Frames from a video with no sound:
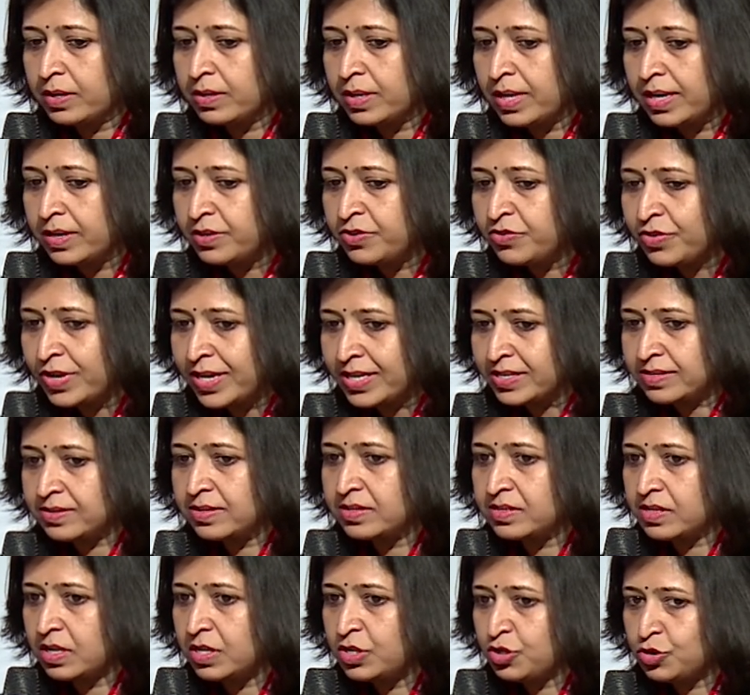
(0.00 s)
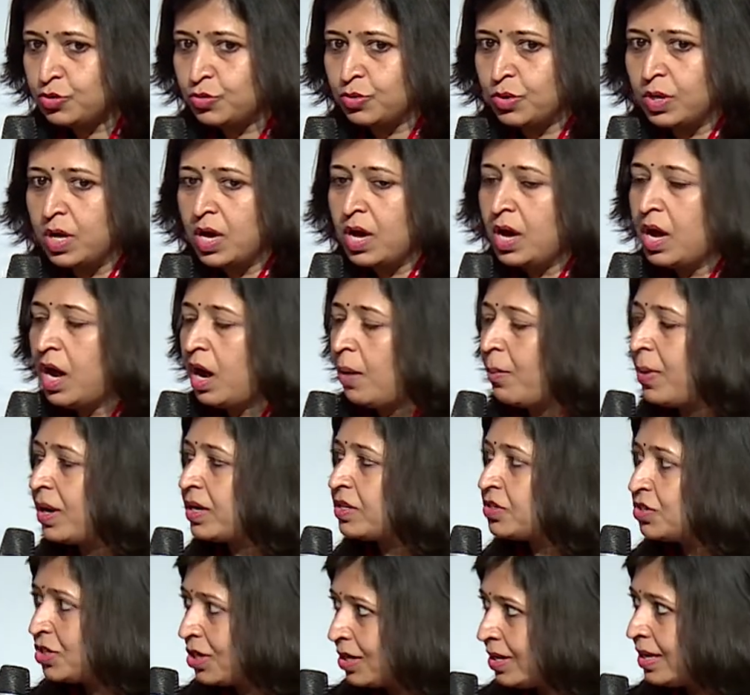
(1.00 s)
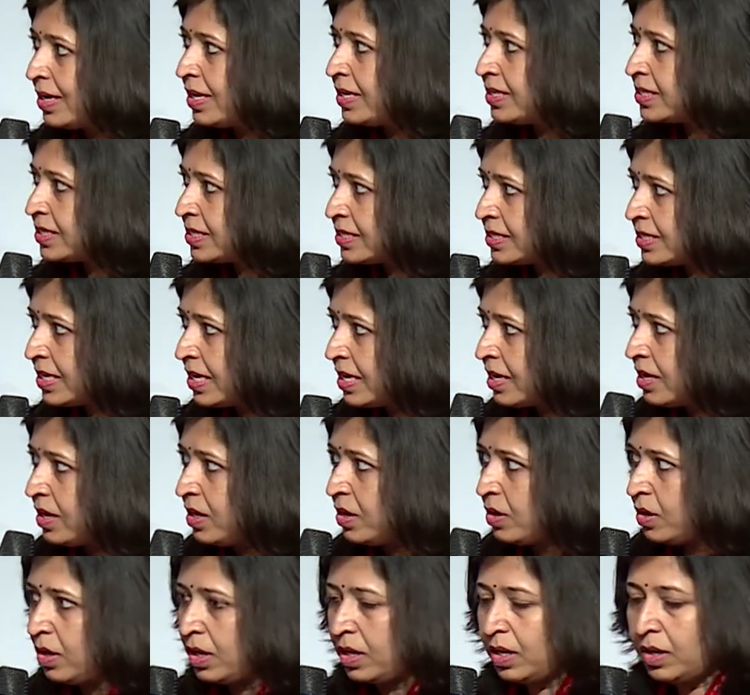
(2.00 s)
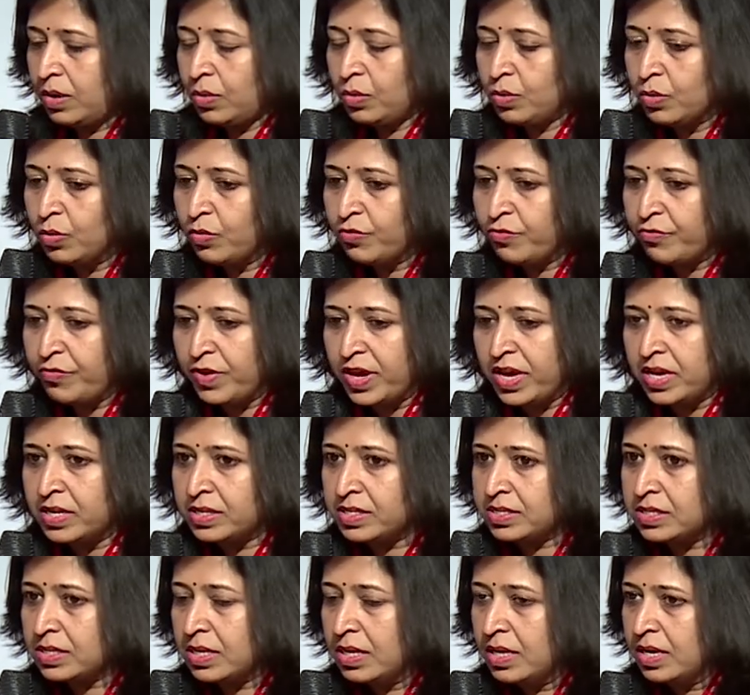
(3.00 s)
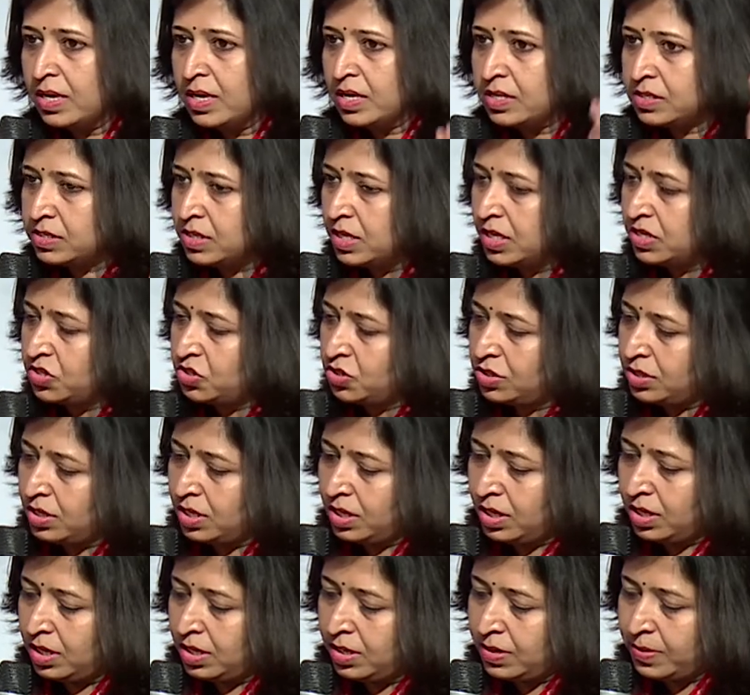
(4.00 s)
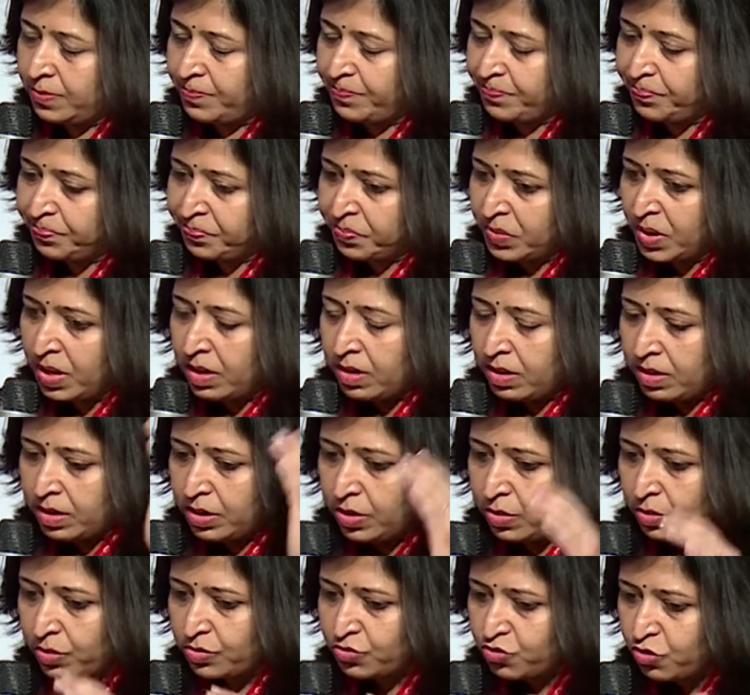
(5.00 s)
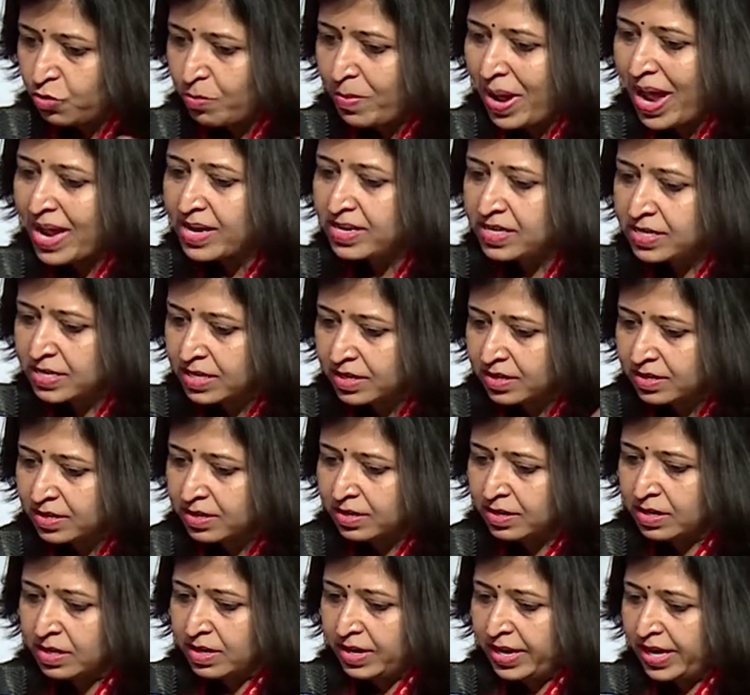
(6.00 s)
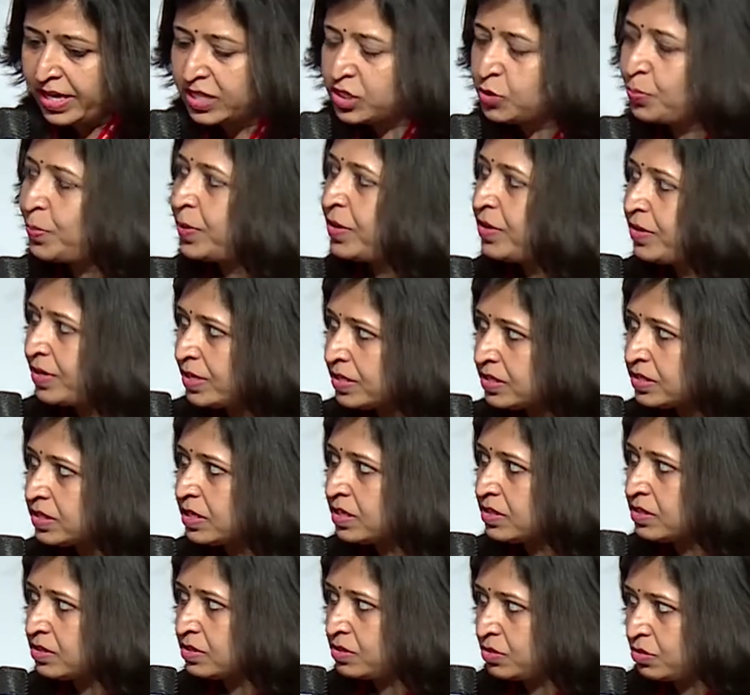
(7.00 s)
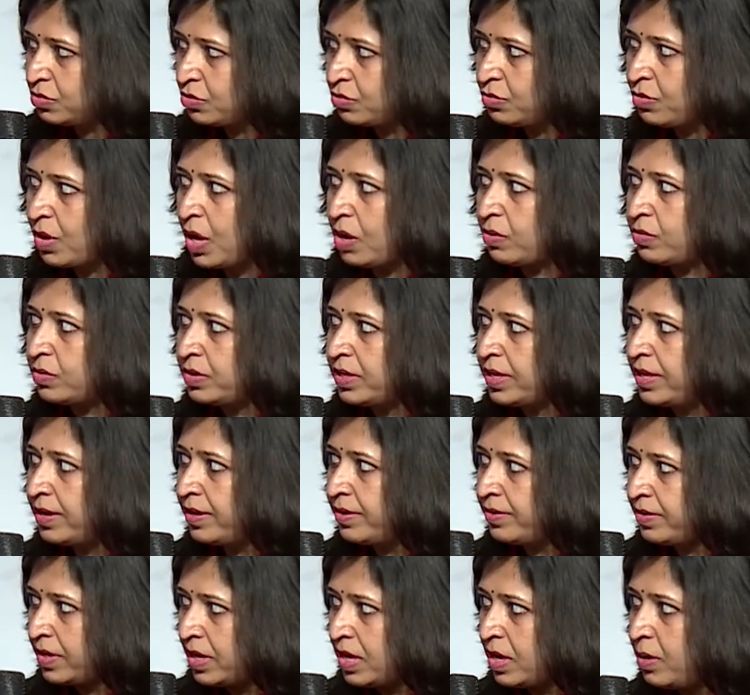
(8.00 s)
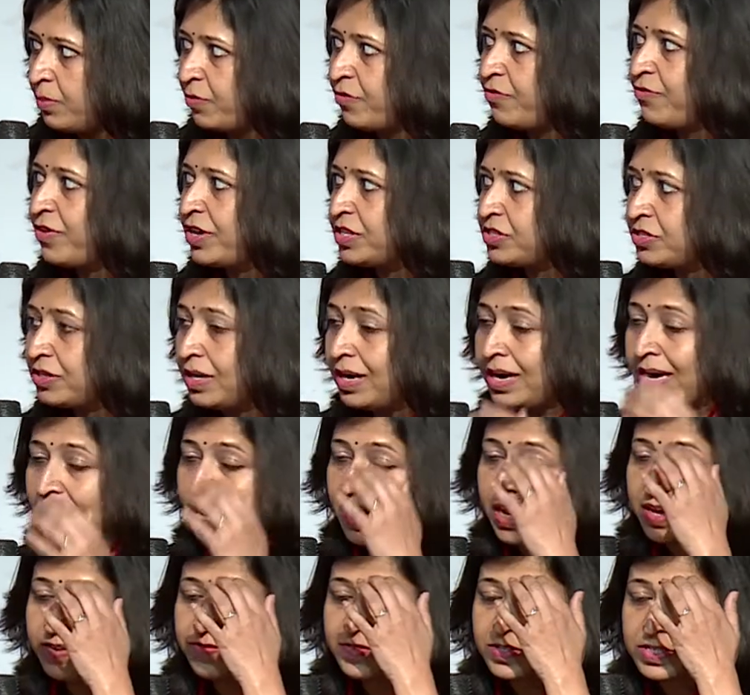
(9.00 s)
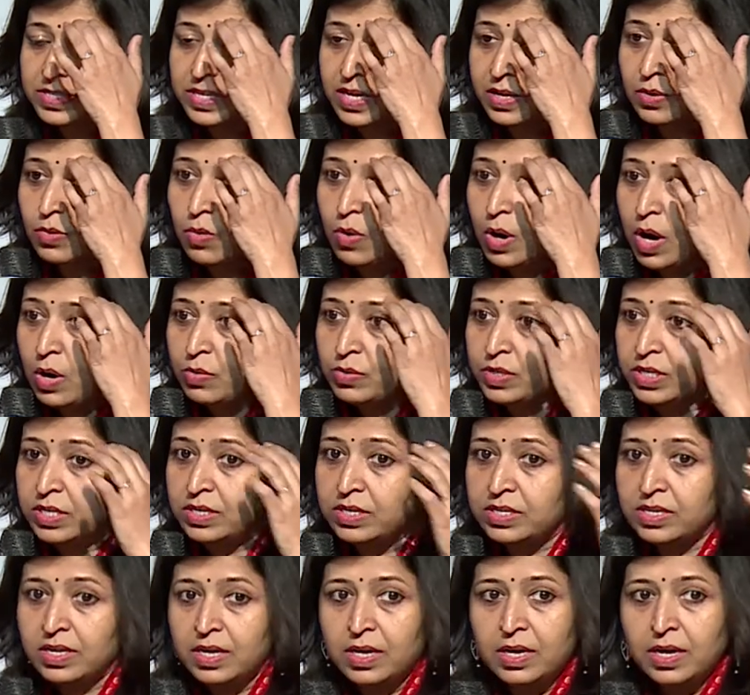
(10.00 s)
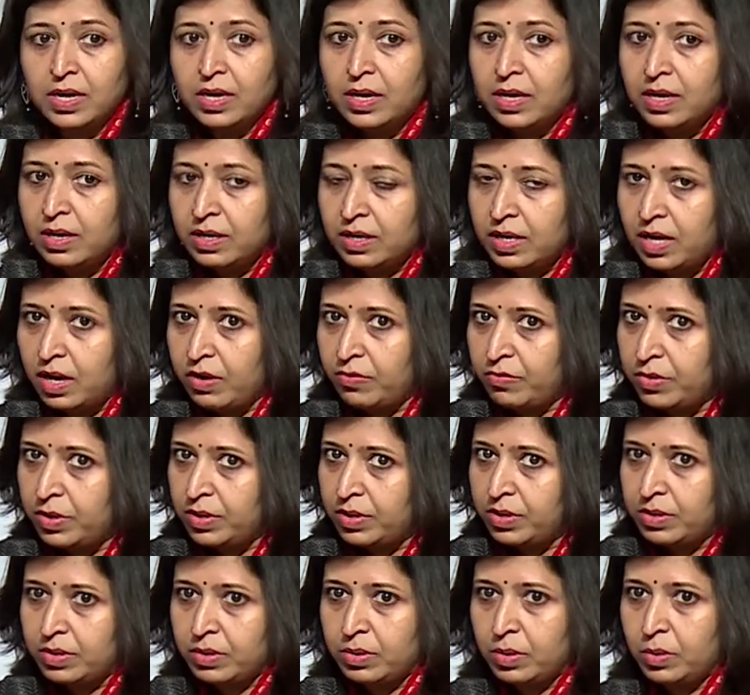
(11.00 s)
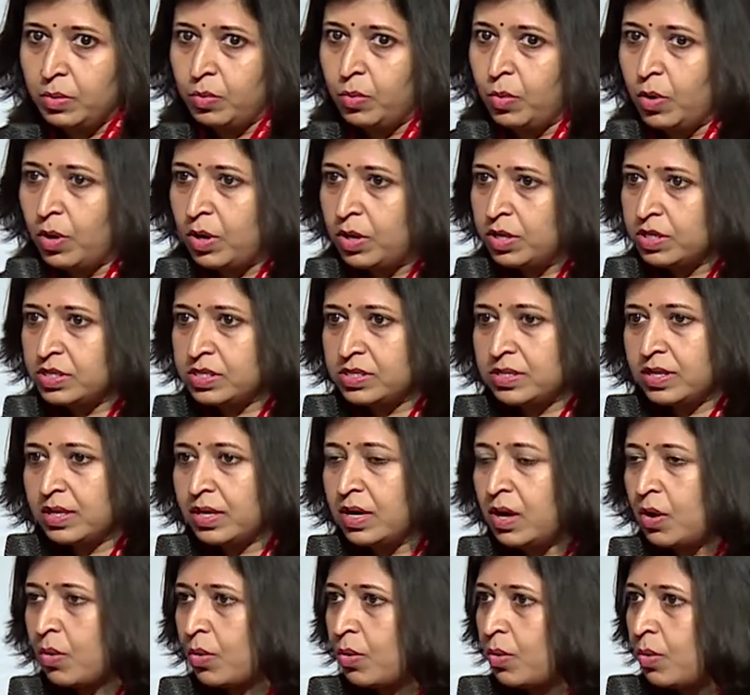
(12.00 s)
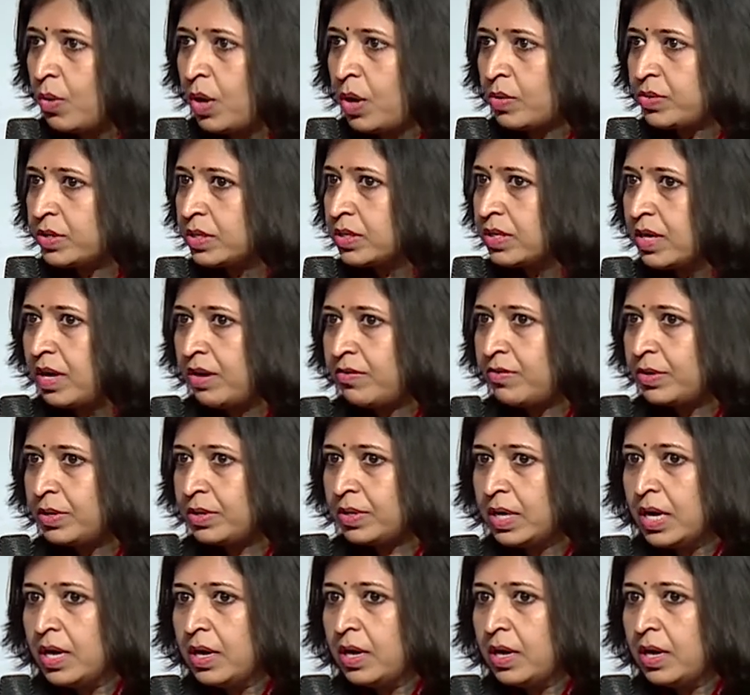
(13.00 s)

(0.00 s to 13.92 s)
address this issue among journalists who face such you know, traumatic experiences throughout their professional lives. They go out and cover wars. They go out and cover